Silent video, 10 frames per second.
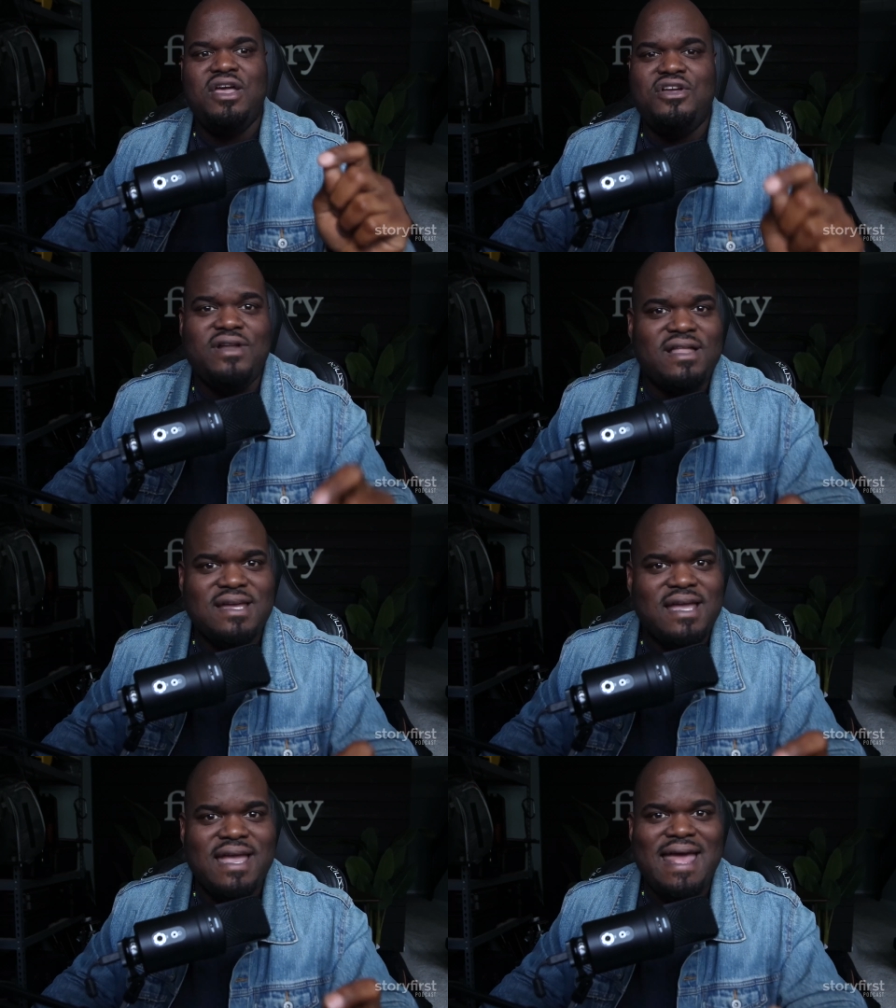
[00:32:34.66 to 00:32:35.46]
you're not
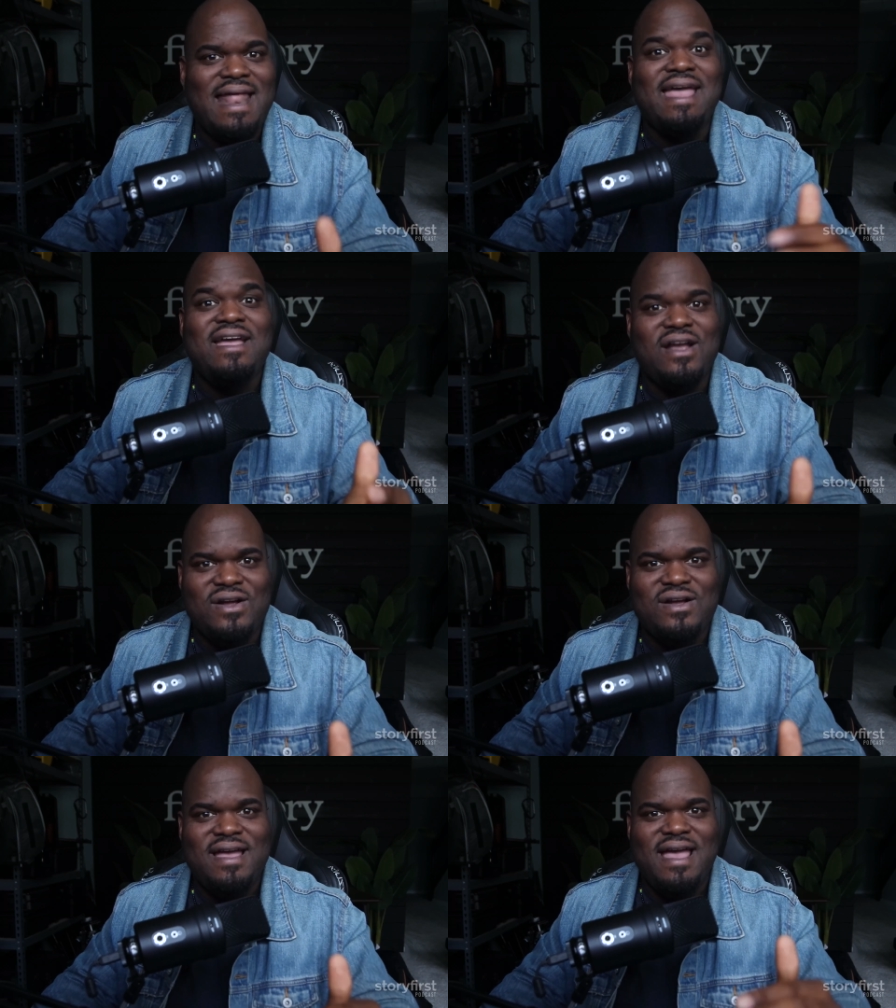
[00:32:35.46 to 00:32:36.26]
looking at
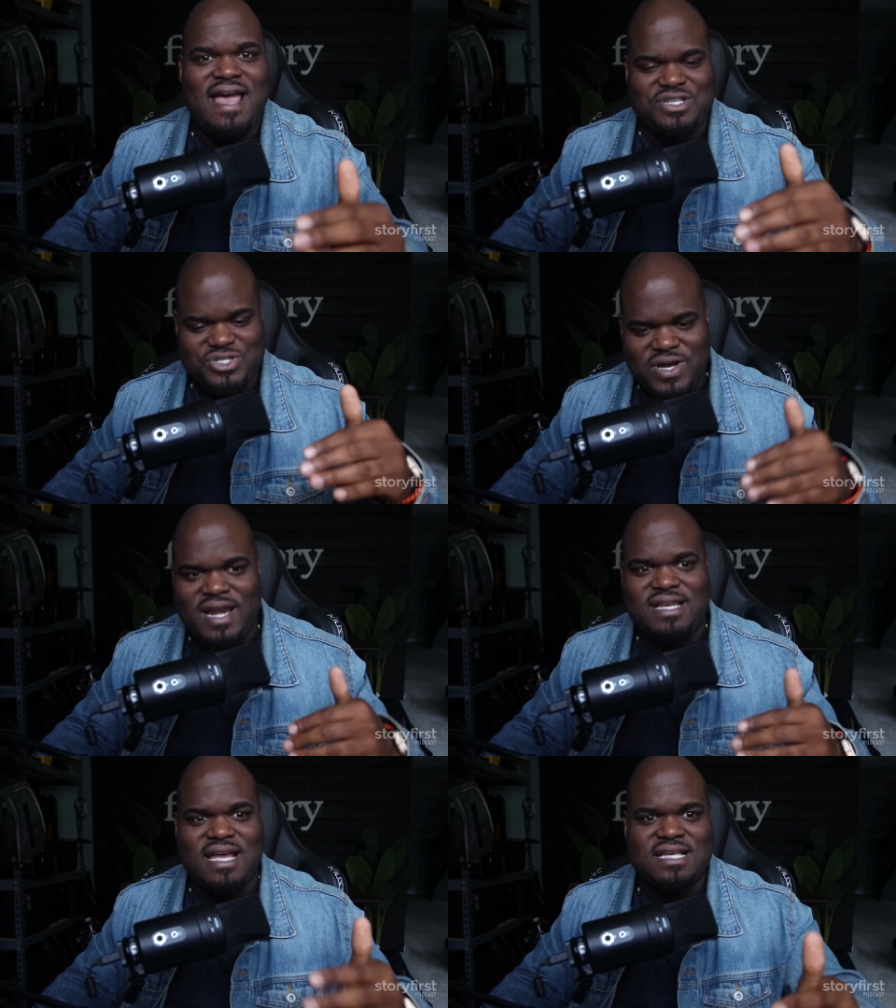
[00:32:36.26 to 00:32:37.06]
air as you try
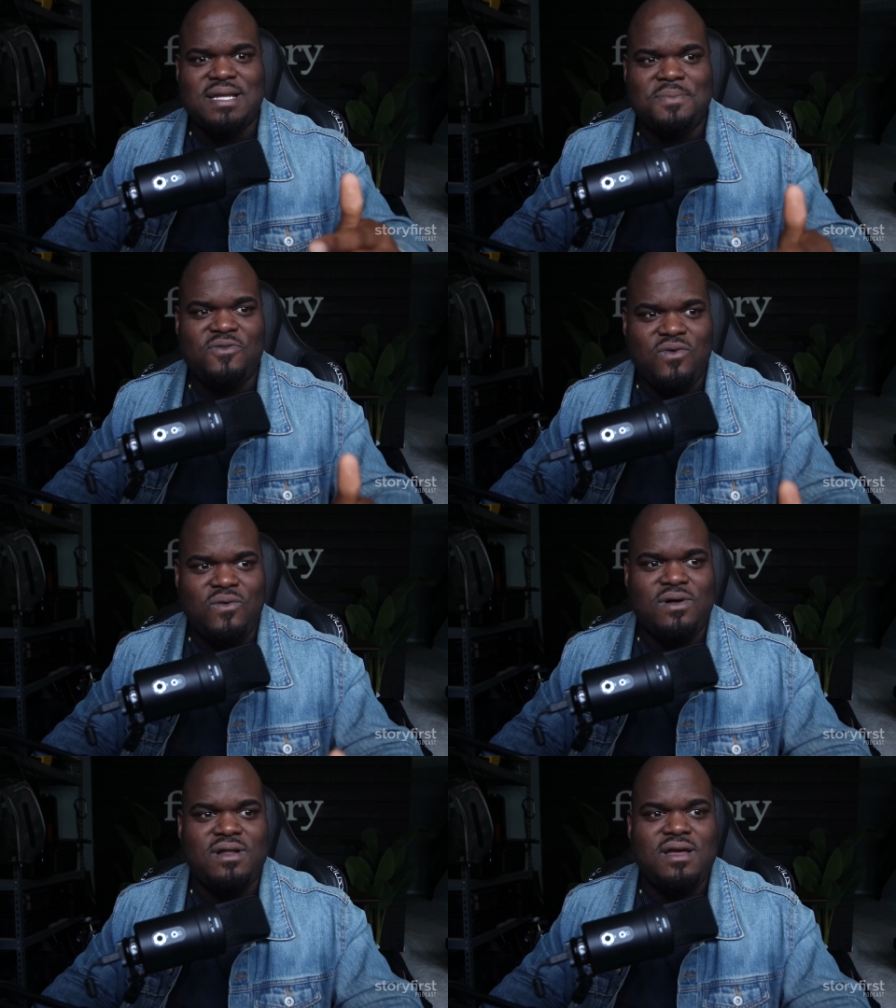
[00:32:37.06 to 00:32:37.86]
to take steps
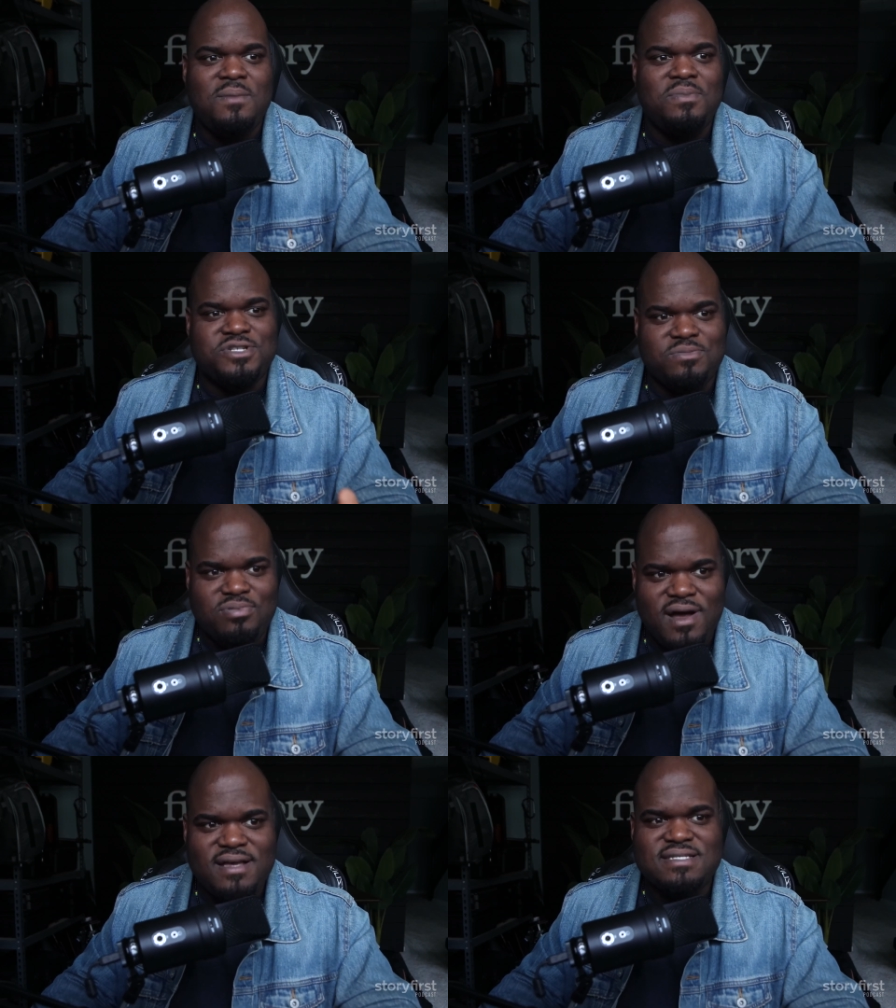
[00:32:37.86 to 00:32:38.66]
forward, but your
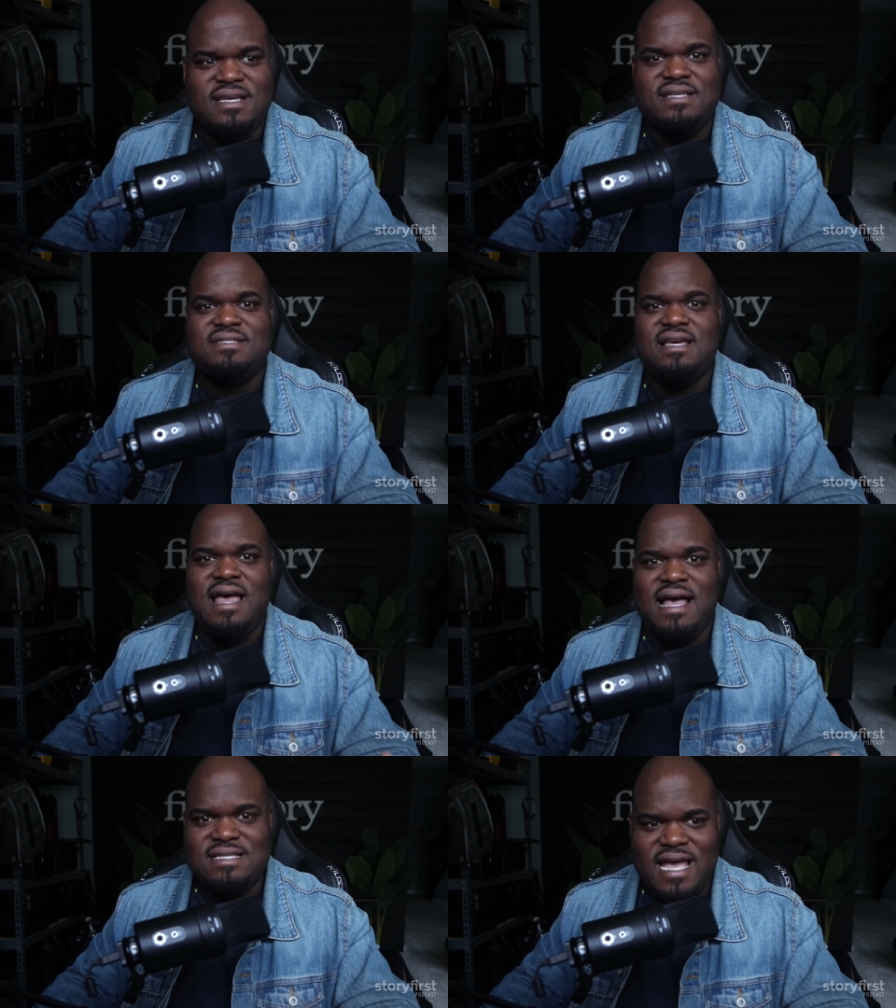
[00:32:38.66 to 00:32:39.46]
process
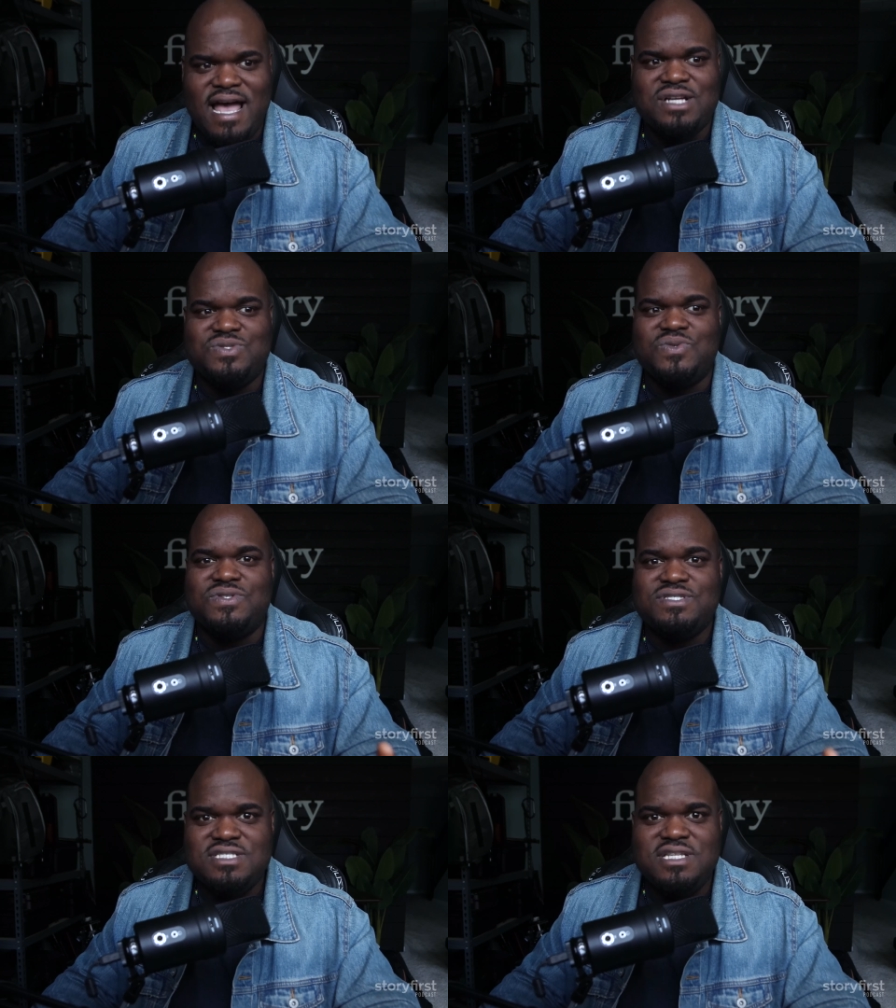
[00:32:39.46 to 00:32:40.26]
has
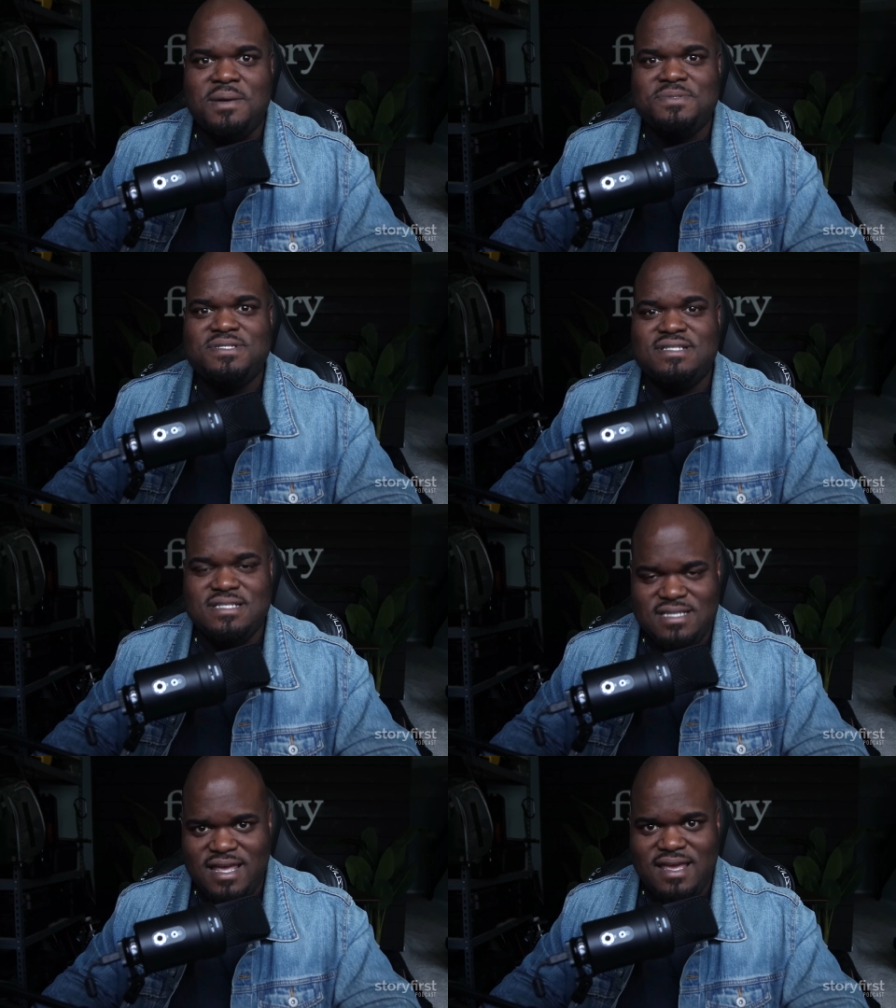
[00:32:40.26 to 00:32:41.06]
actual steps to
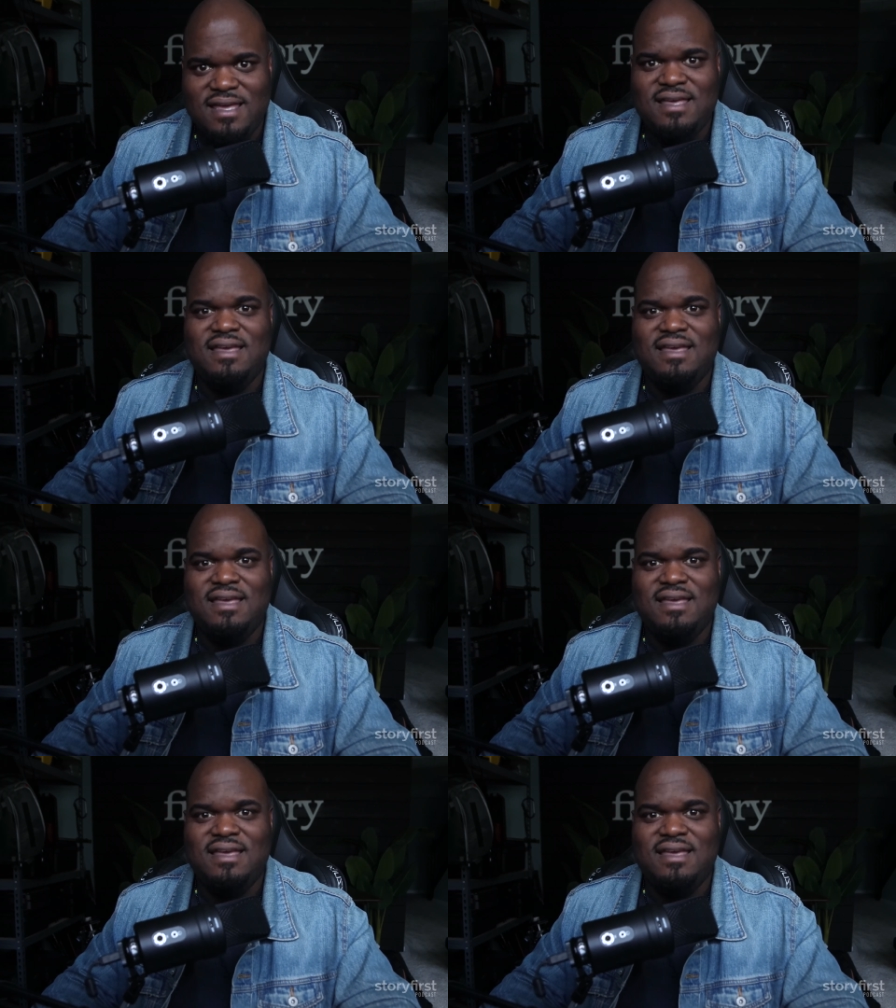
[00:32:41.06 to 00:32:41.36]
take.